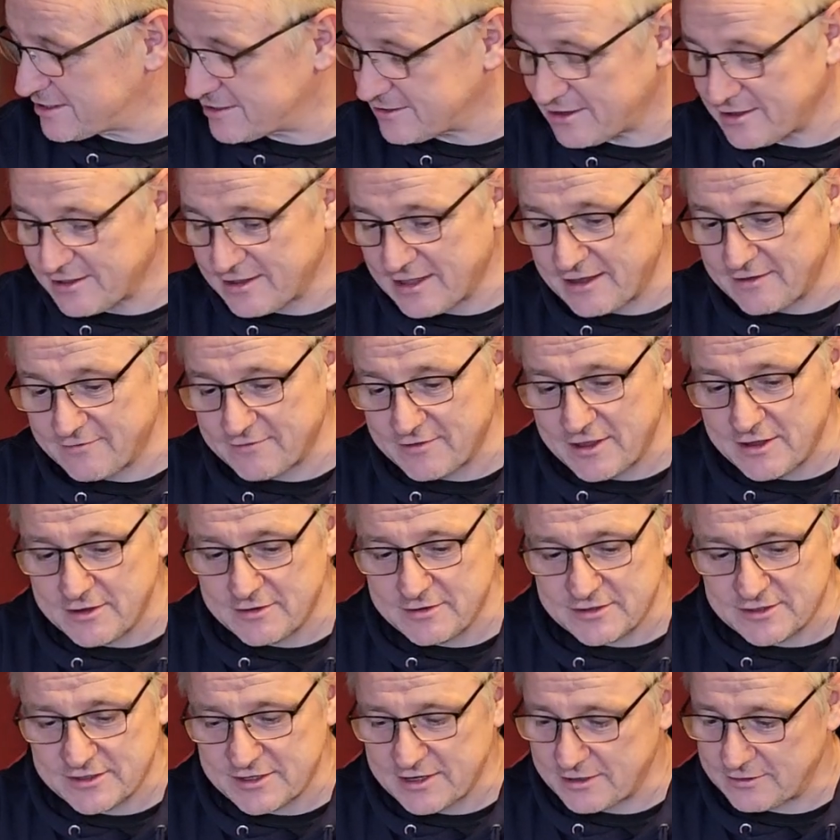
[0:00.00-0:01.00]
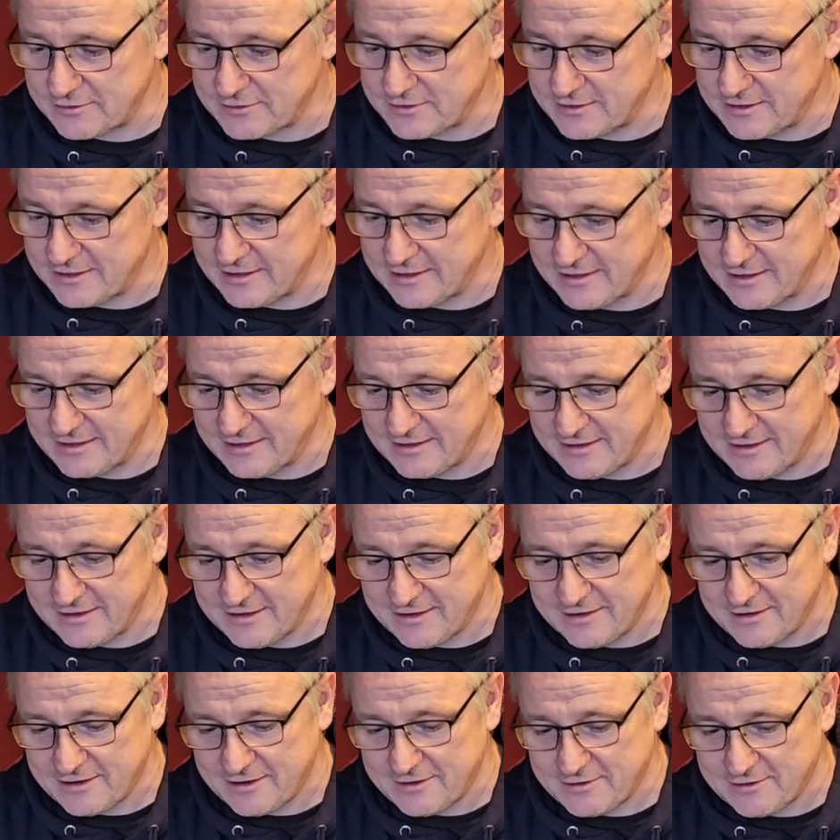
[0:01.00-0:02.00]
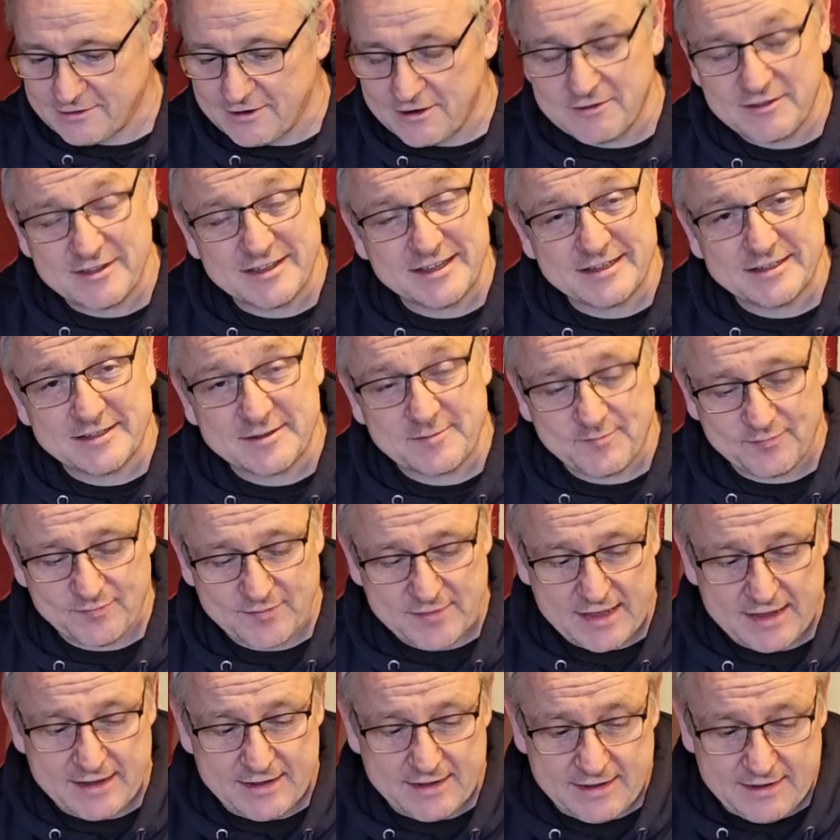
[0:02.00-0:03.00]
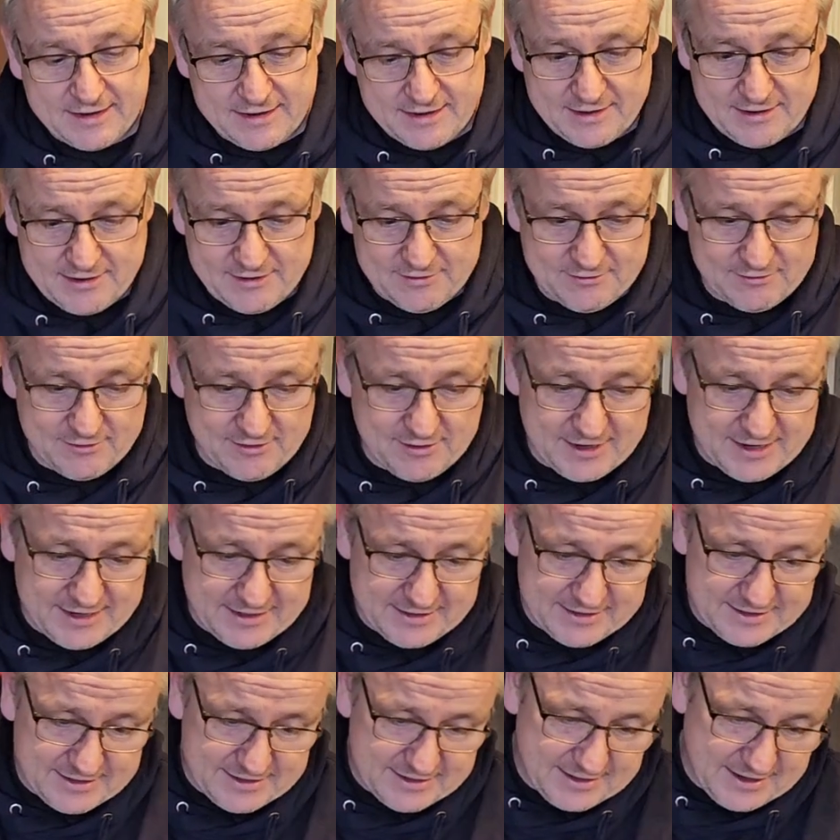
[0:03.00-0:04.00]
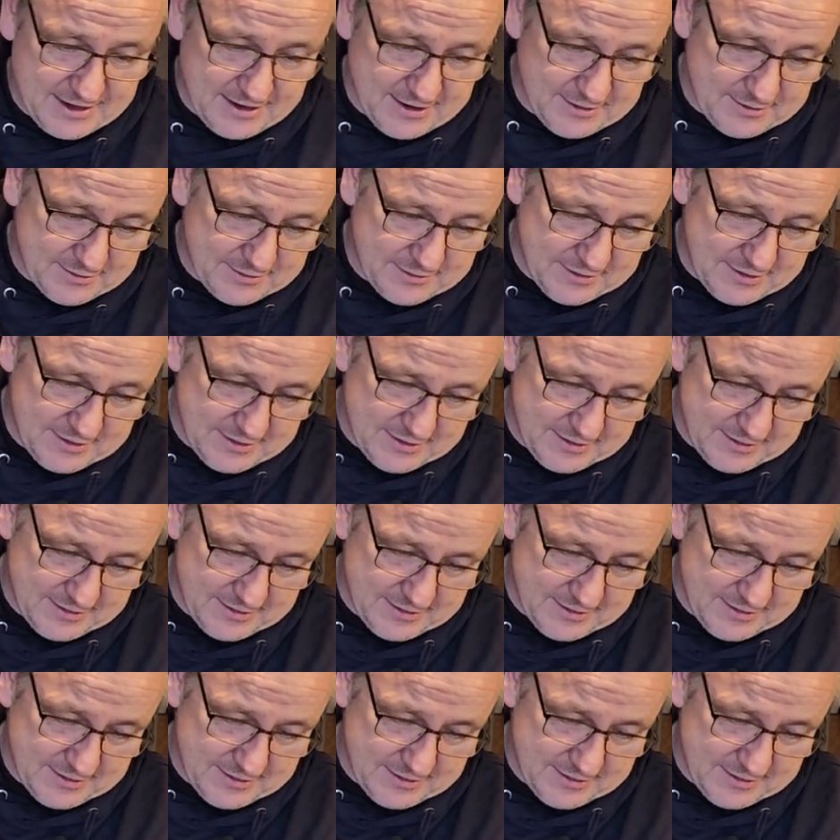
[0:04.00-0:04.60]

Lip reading: things like that of those. So I'll grow these. Right, so